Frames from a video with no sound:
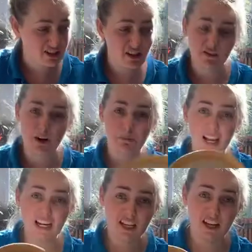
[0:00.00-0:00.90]
I've got a
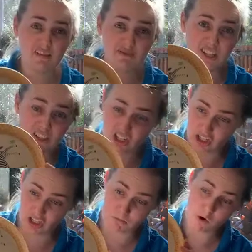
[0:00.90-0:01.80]
plate here, this is just a
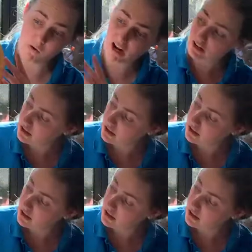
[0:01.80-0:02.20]
small one.